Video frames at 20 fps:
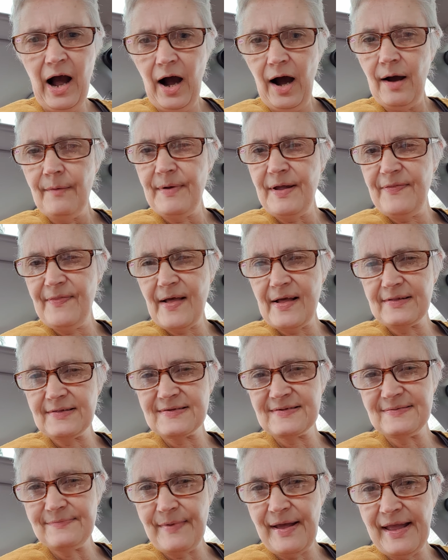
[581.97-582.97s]
I mean, that
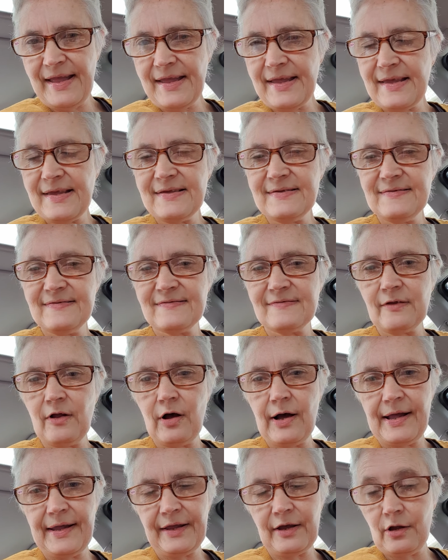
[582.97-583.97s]
to me is
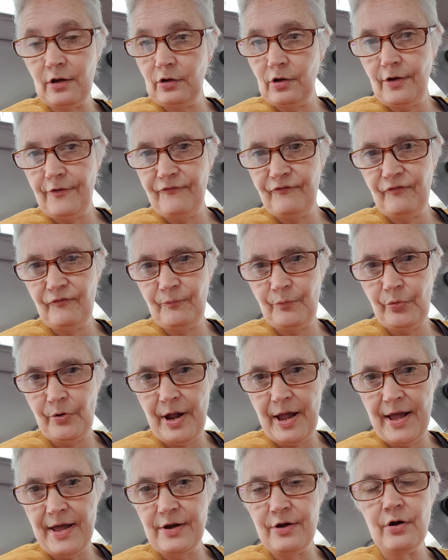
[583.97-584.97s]
like a loaf of
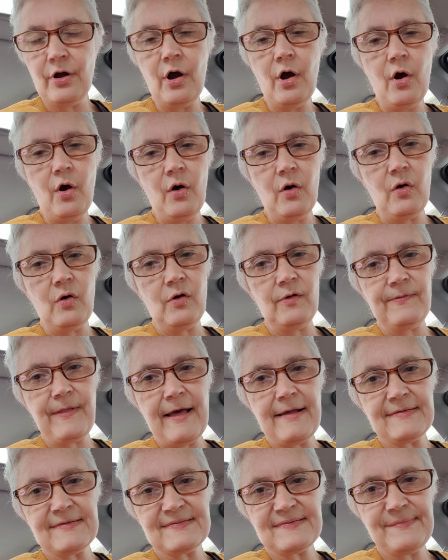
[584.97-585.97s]
bread, or
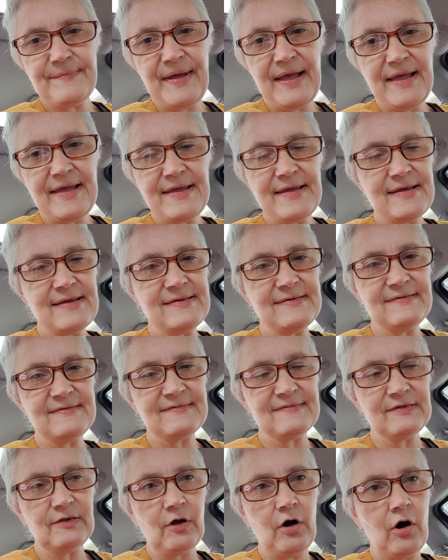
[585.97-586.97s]
that to me
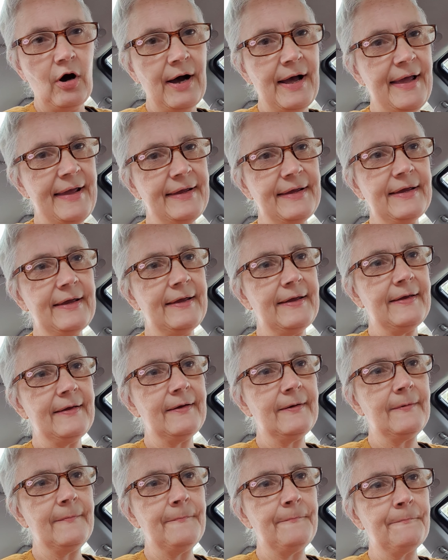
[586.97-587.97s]
is like
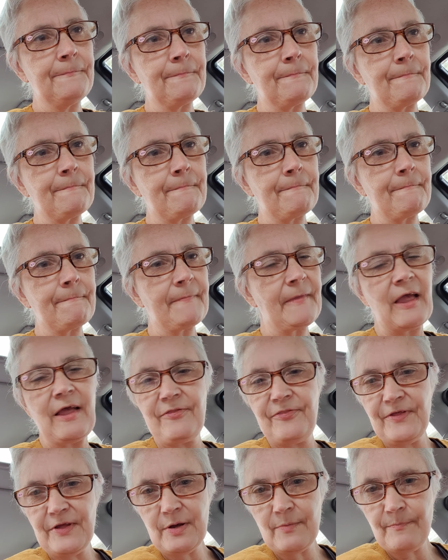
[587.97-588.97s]
a
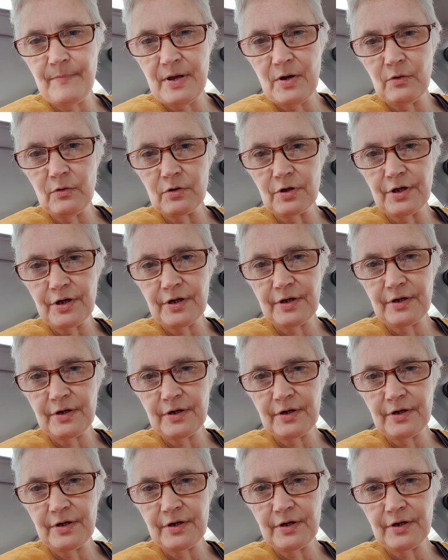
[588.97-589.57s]
thing of milk.